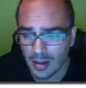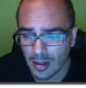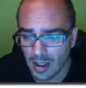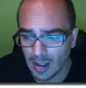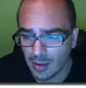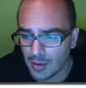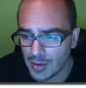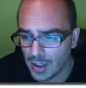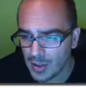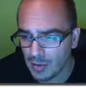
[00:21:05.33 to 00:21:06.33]
I need to
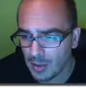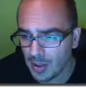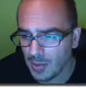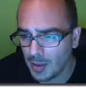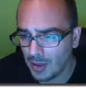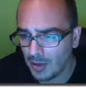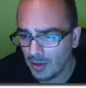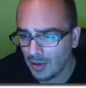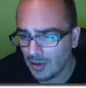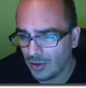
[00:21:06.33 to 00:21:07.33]
change mine because
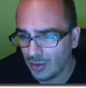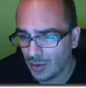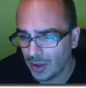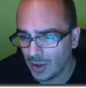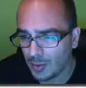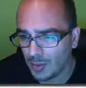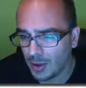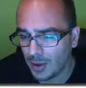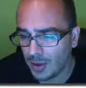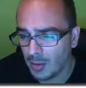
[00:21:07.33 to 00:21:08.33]
this is what comes with the
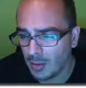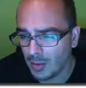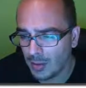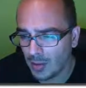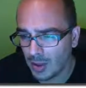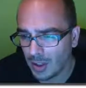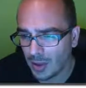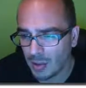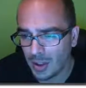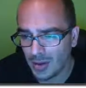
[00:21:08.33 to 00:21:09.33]
theme I'm using right now,
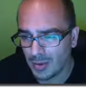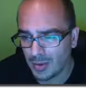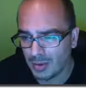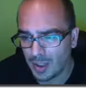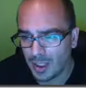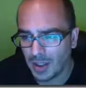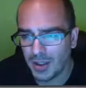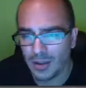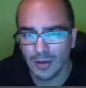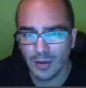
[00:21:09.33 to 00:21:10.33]
but I don't like
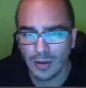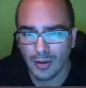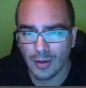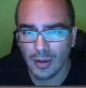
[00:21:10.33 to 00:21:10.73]
it, so